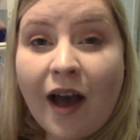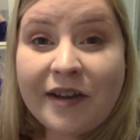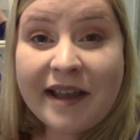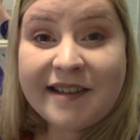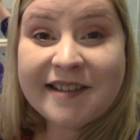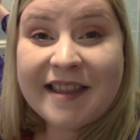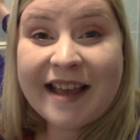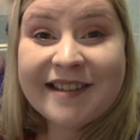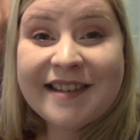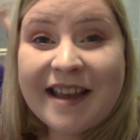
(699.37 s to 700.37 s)
Okay, so
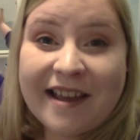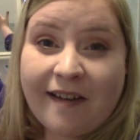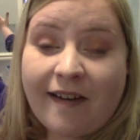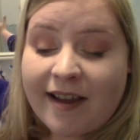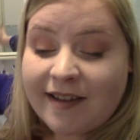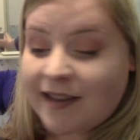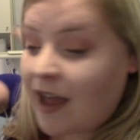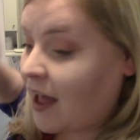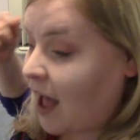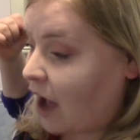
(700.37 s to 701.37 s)
that's it, guys.
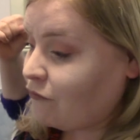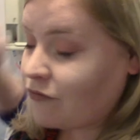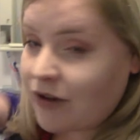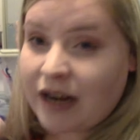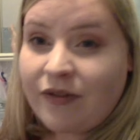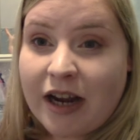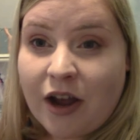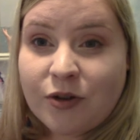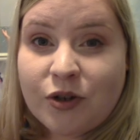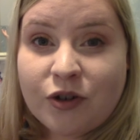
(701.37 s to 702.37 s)
I really
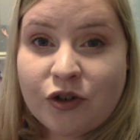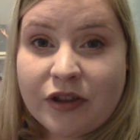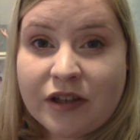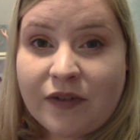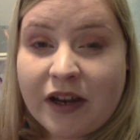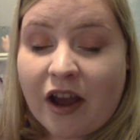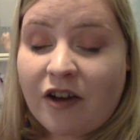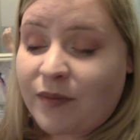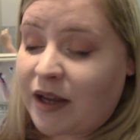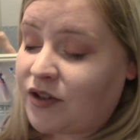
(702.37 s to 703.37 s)
hope you enjoyed this video
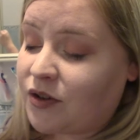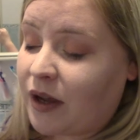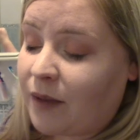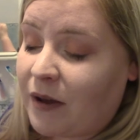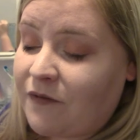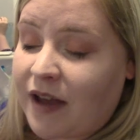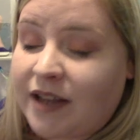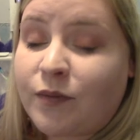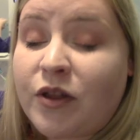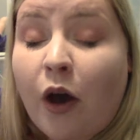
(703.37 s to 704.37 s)
of me doing my
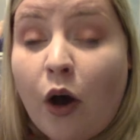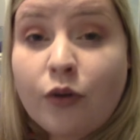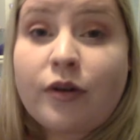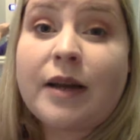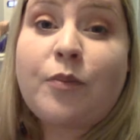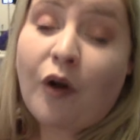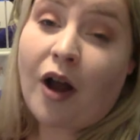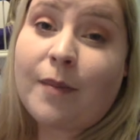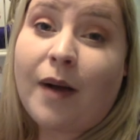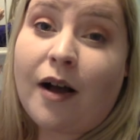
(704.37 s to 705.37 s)
face with only
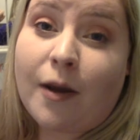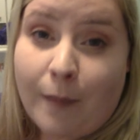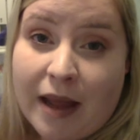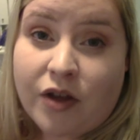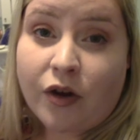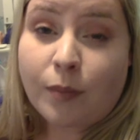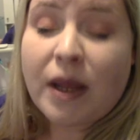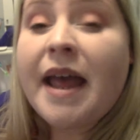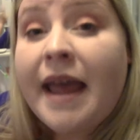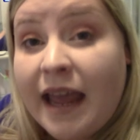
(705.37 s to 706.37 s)
Primark makeup.
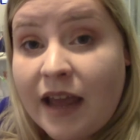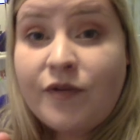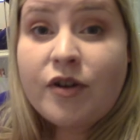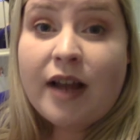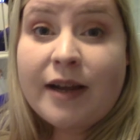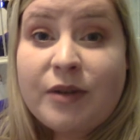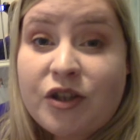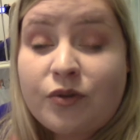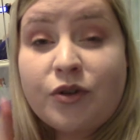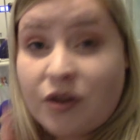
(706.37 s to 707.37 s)
If you'd like me
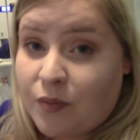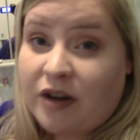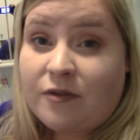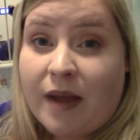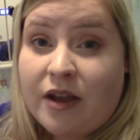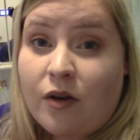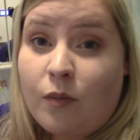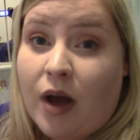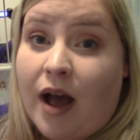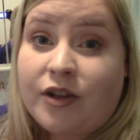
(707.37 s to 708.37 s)
to do another brand of
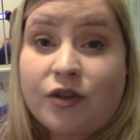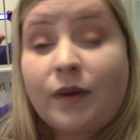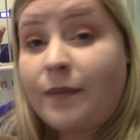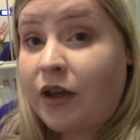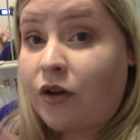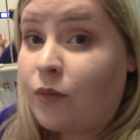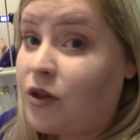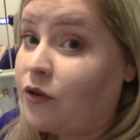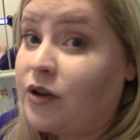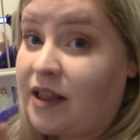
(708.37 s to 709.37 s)
makeup where I do my makeup
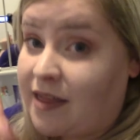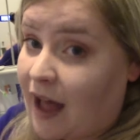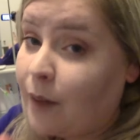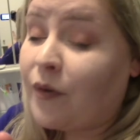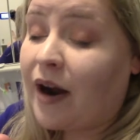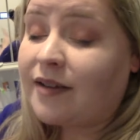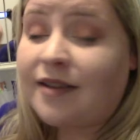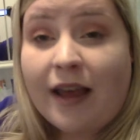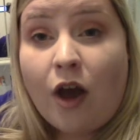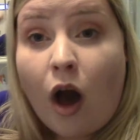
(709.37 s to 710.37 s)
with only that brand,
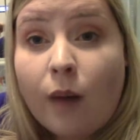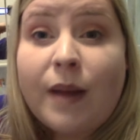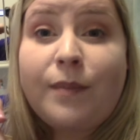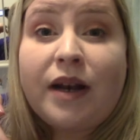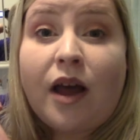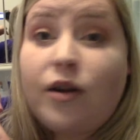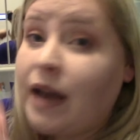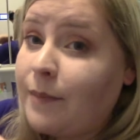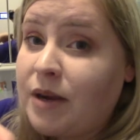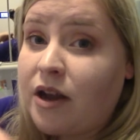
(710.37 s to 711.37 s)
then comment below,
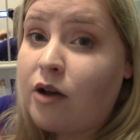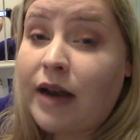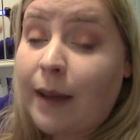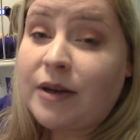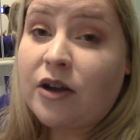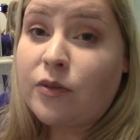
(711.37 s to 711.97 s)
let me know the